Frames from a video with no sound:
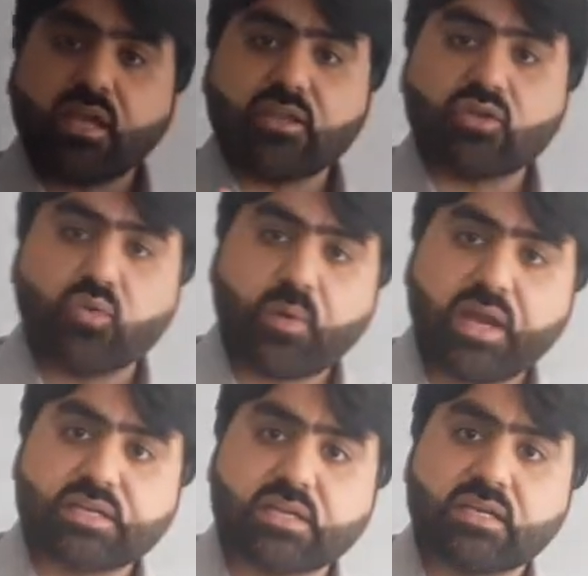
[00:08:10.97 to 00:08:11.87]

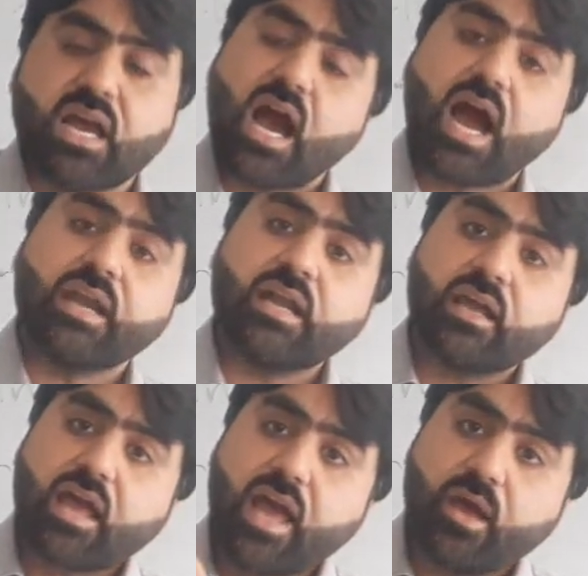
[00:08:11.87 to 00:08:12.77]
incubated
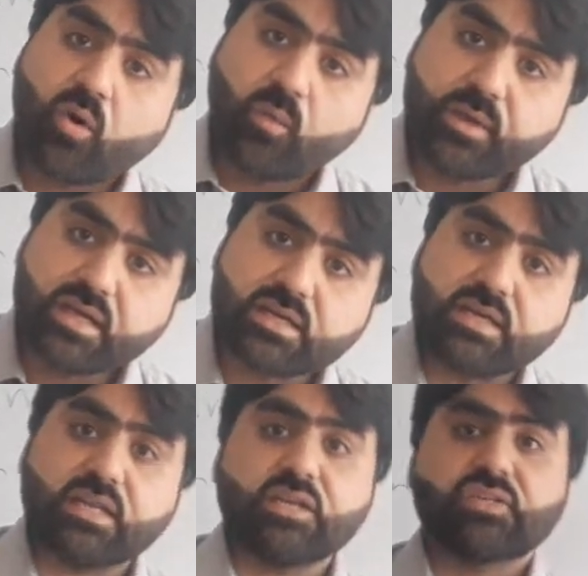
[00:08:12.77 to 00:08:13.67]
under aerobic
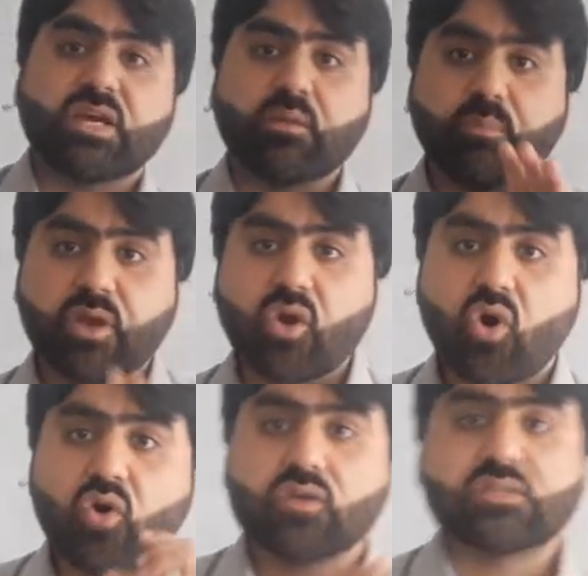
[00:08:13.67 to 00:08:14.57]
condition
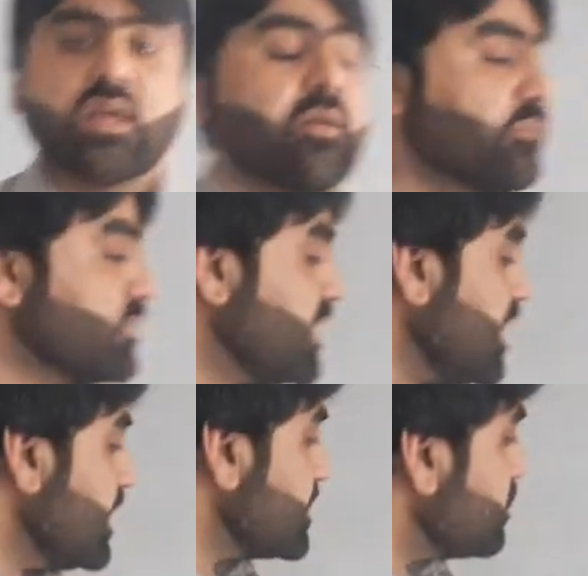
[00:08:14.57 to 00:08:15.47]
because these